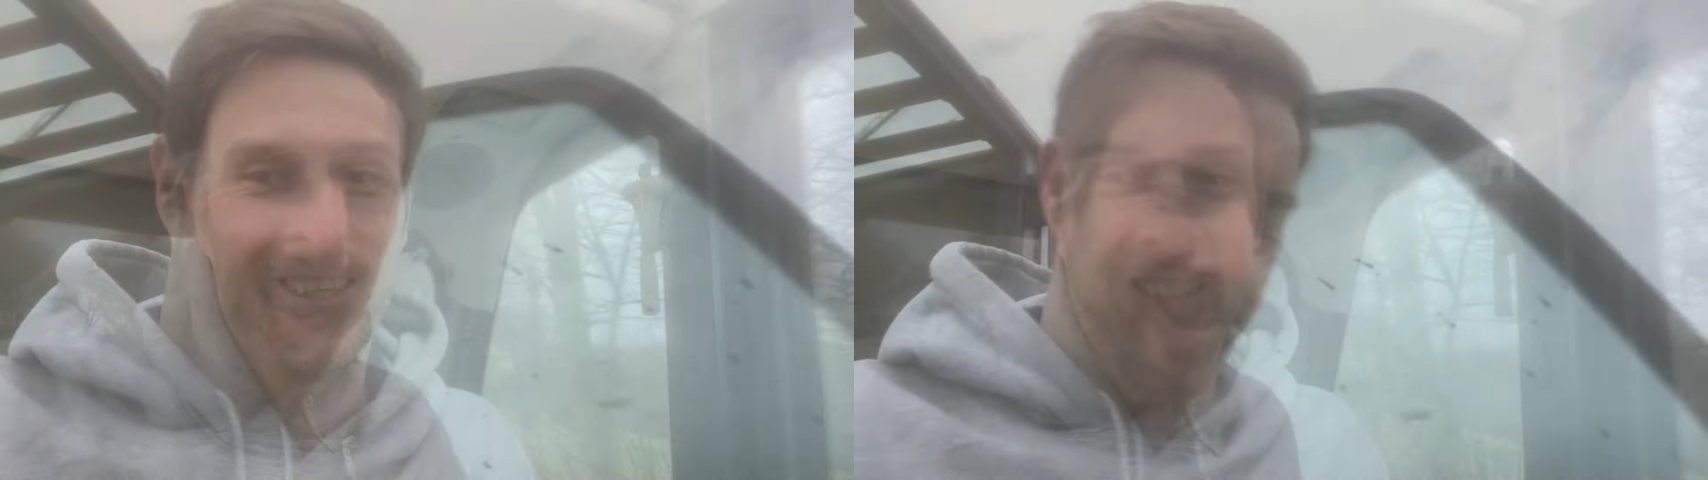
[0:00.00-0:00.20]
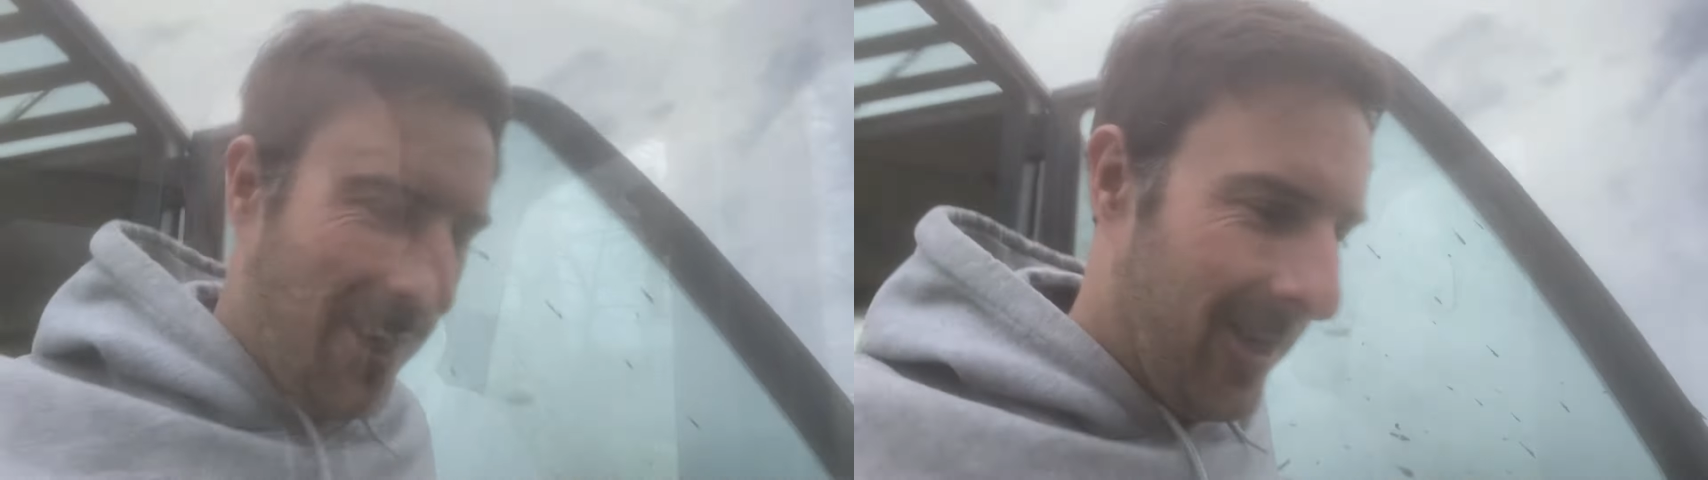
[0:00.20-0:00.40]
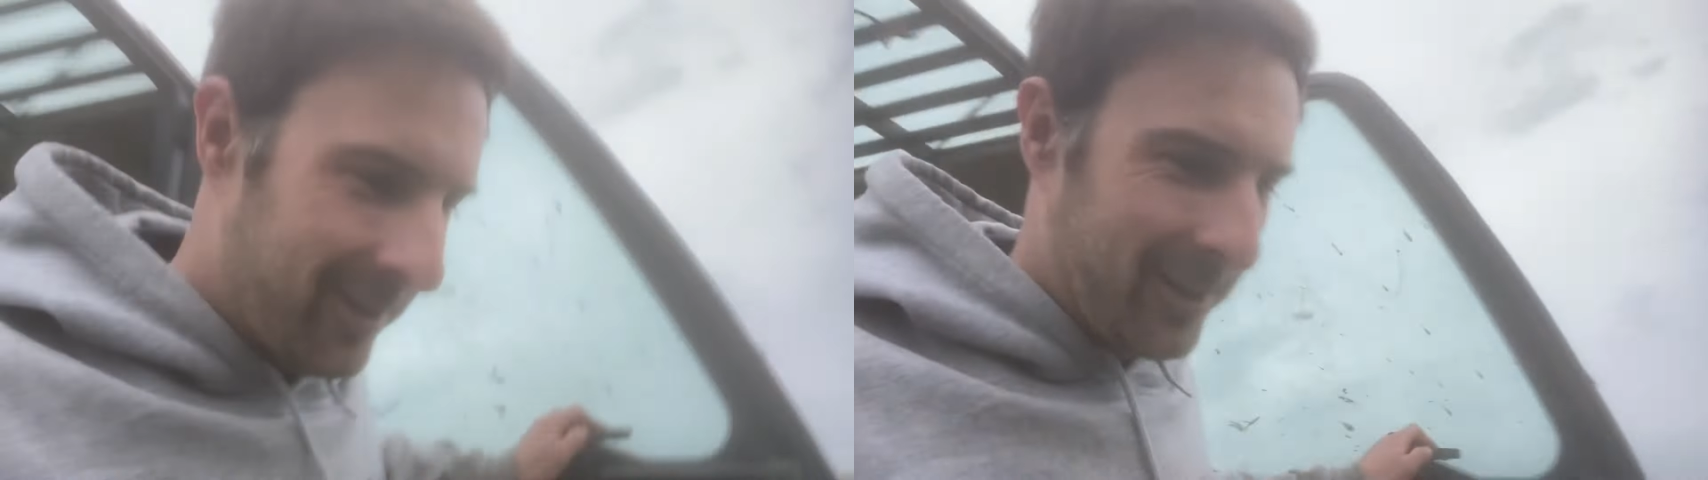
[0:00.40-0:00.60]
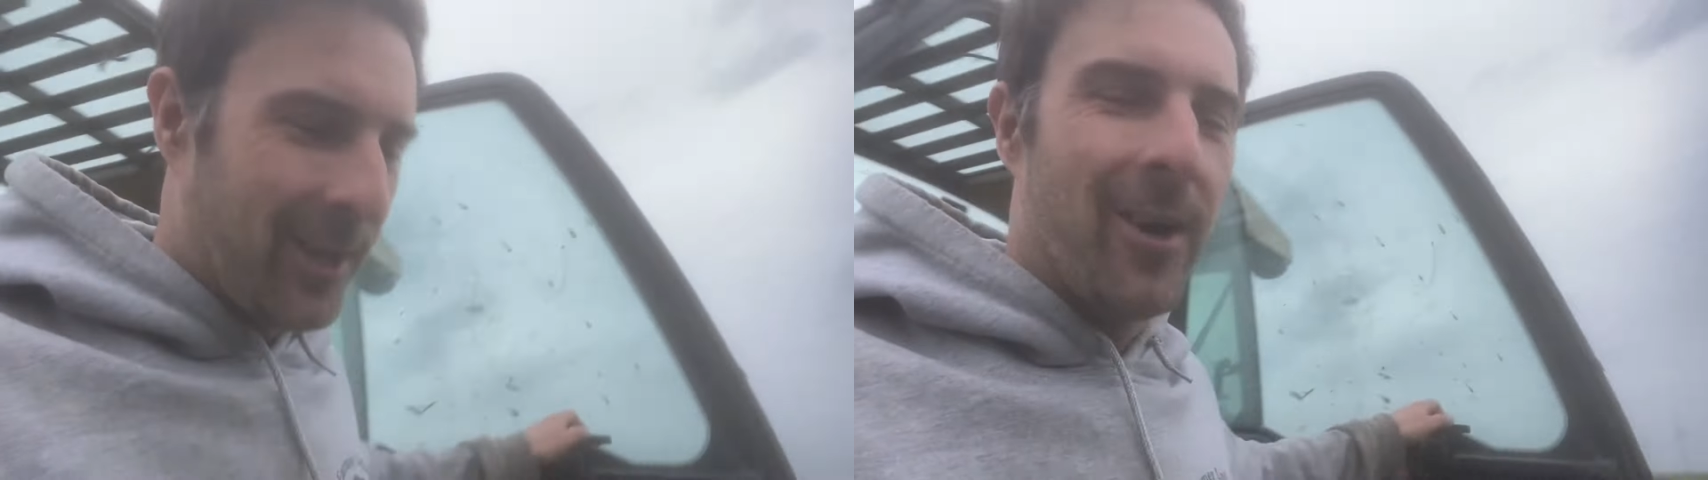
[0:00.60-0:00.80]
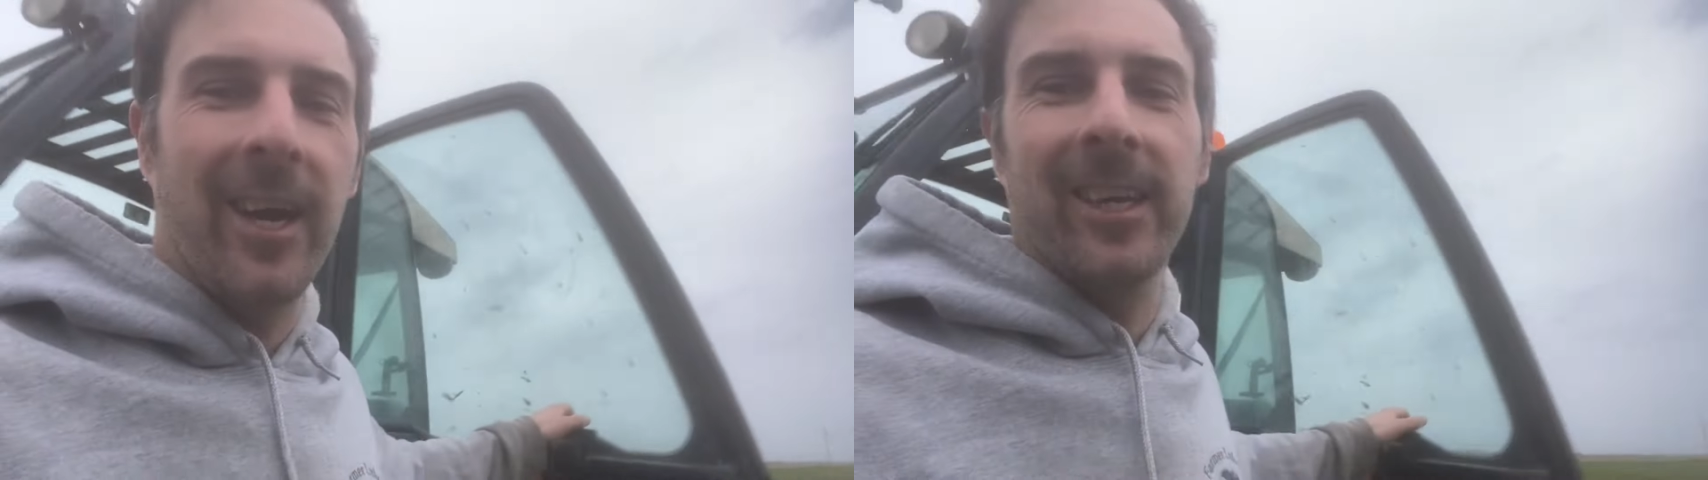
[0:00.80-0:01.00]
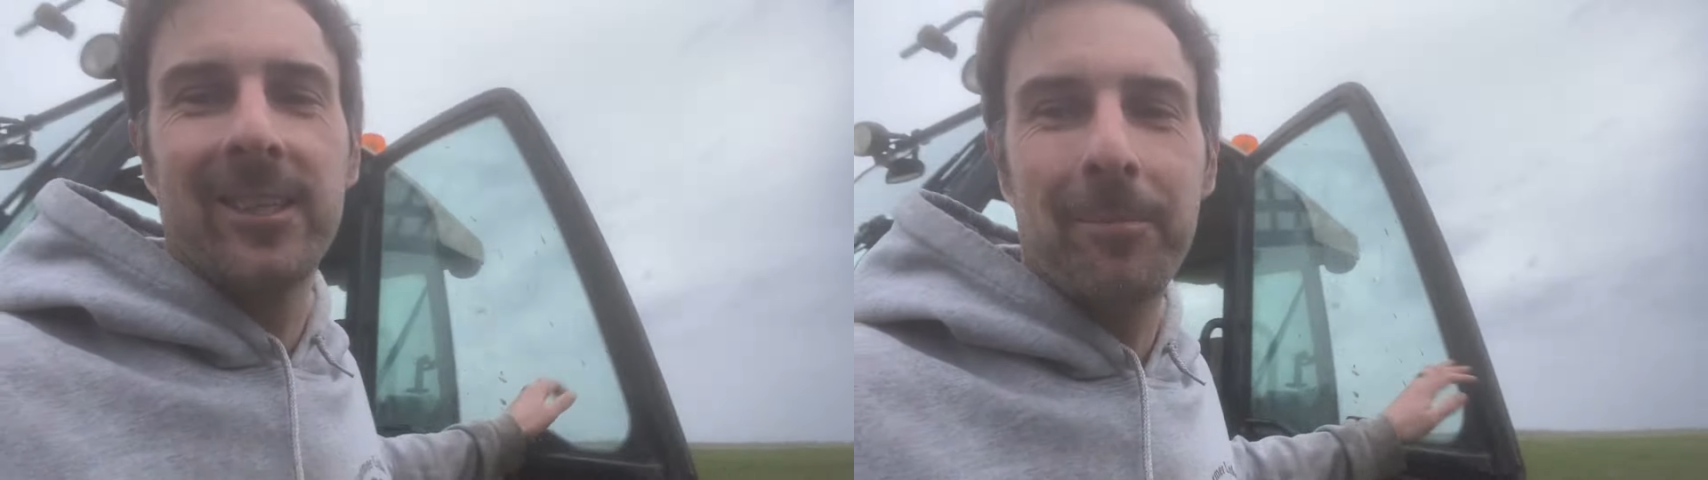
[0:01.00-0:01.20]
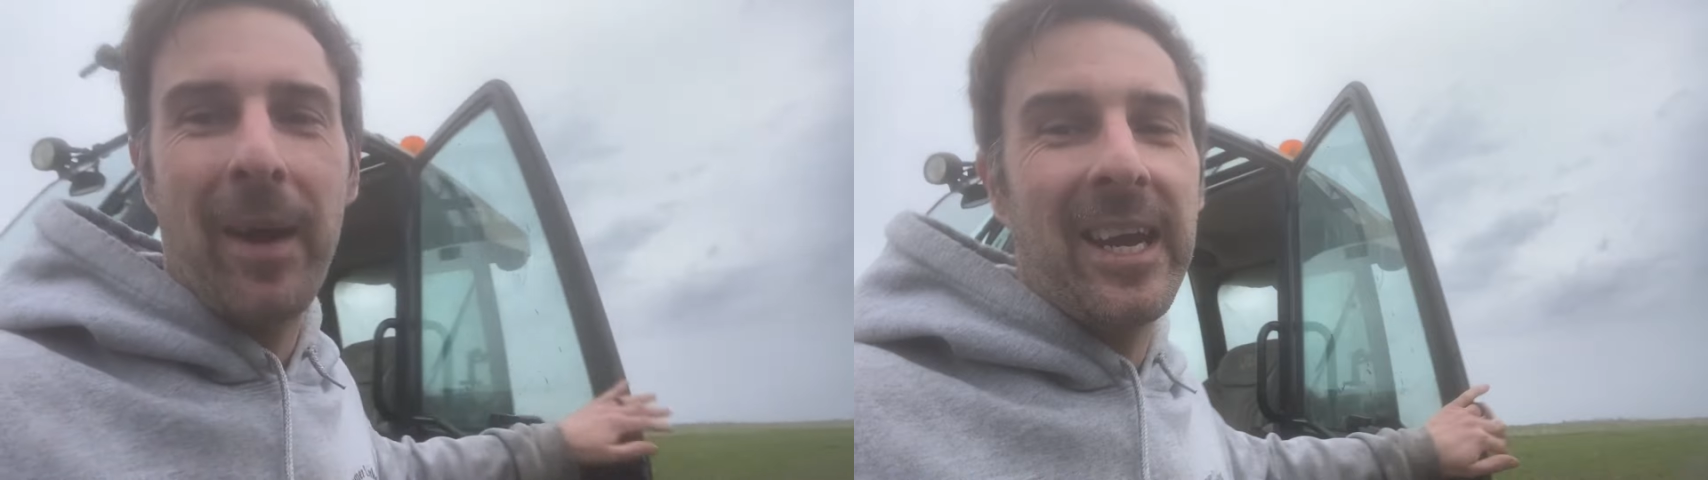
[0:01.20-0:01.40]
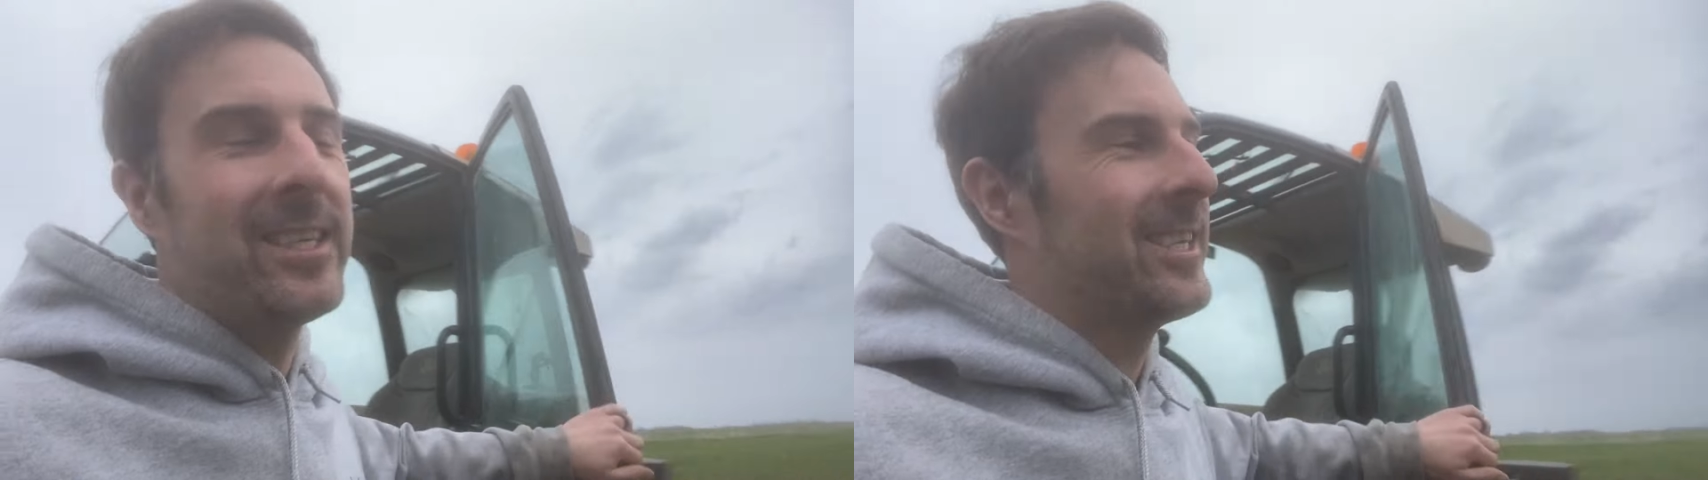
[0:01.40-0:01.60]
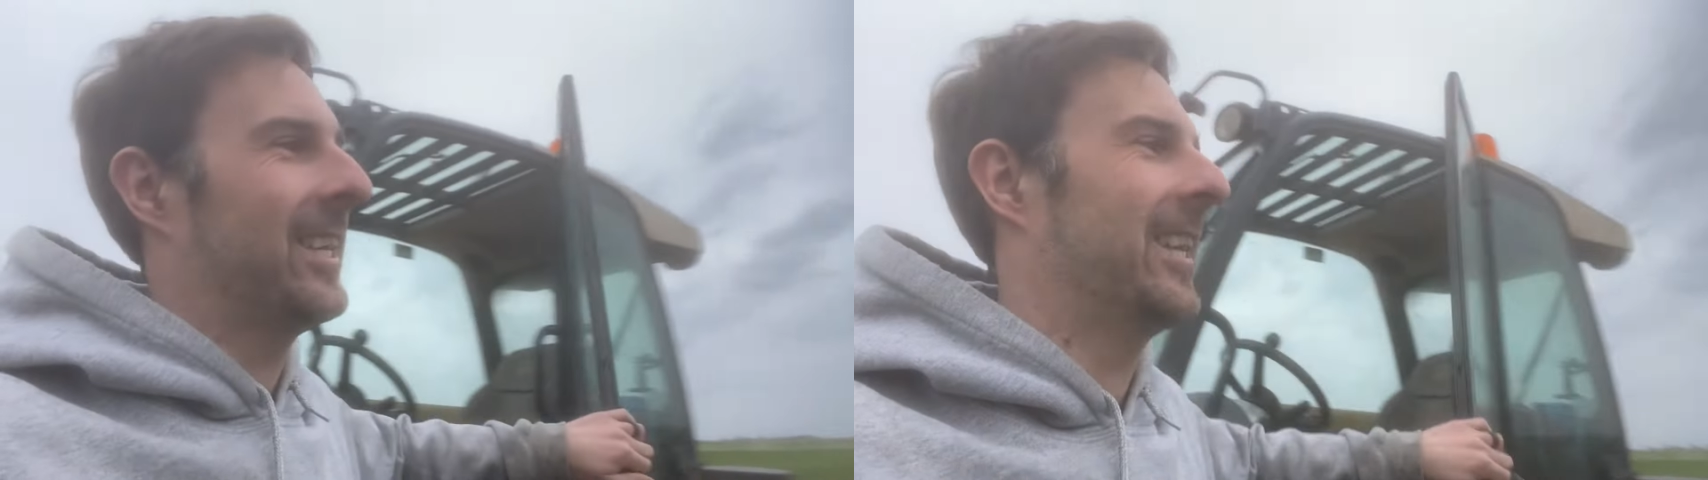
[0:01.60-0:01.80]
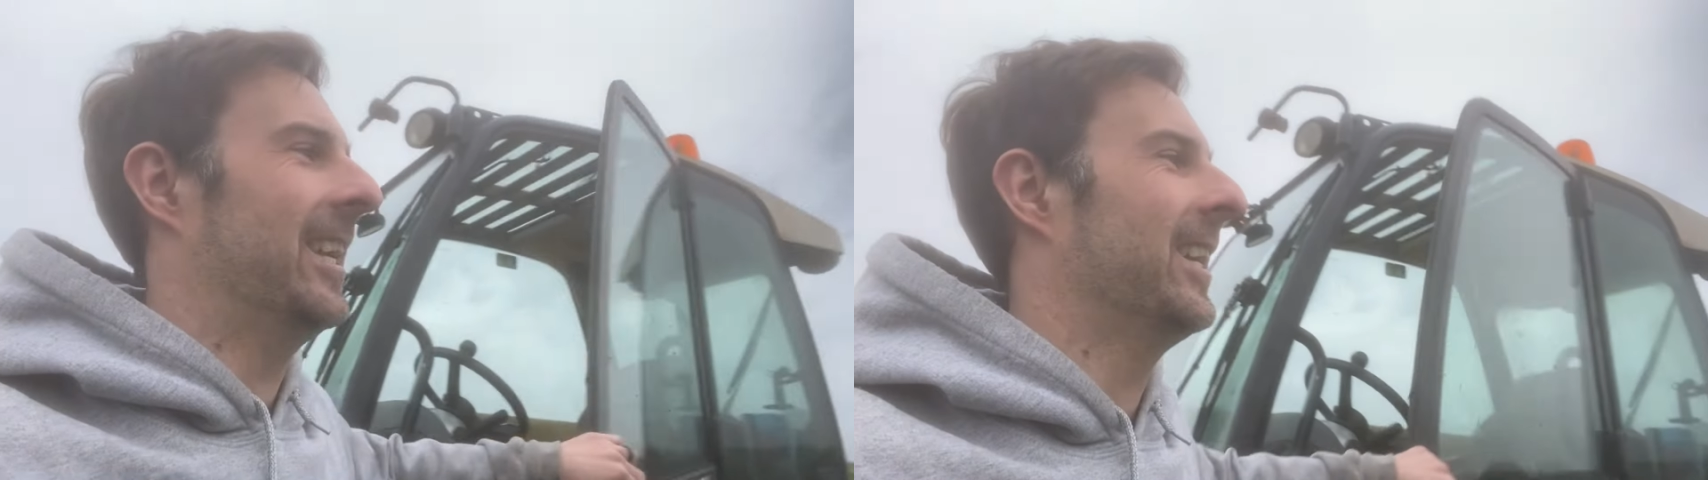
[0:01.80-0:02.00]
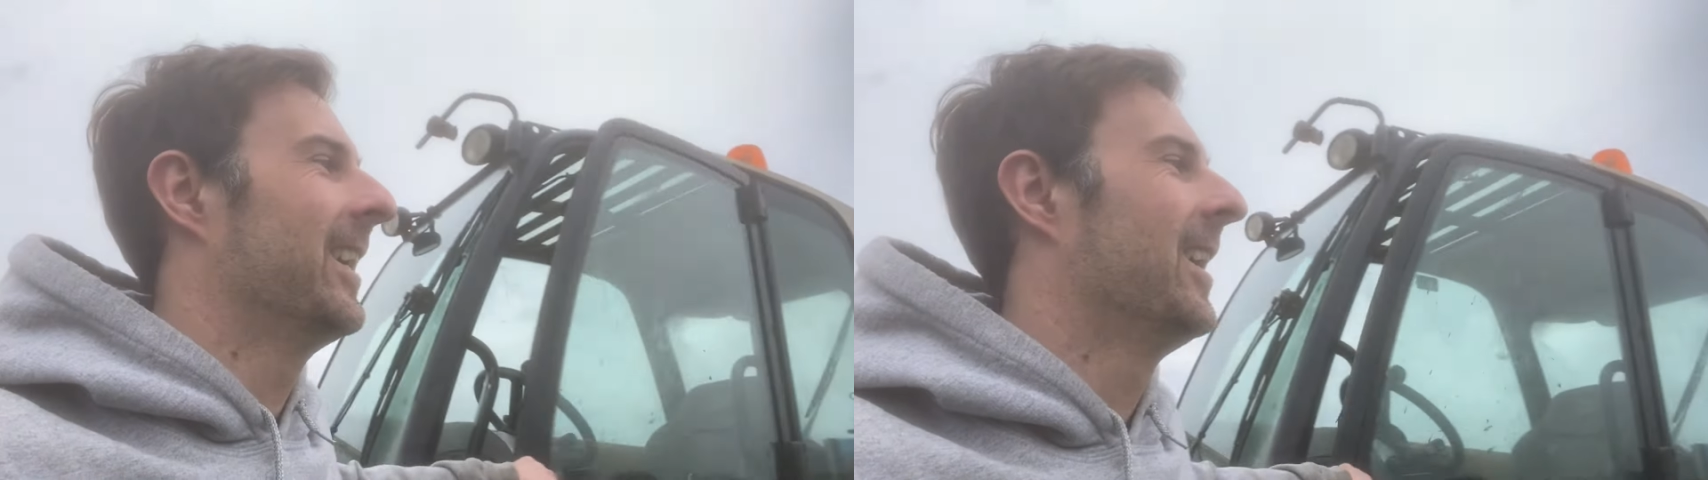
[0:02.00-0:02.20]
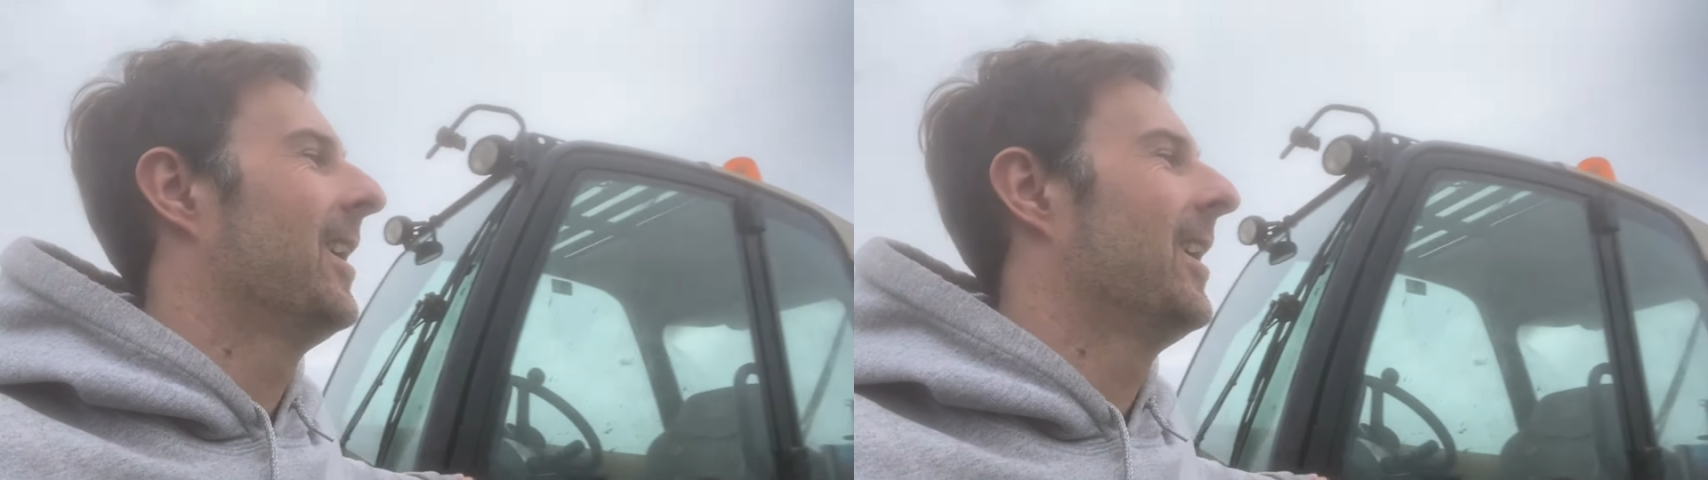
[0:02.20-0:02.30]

So I just got here. So basically,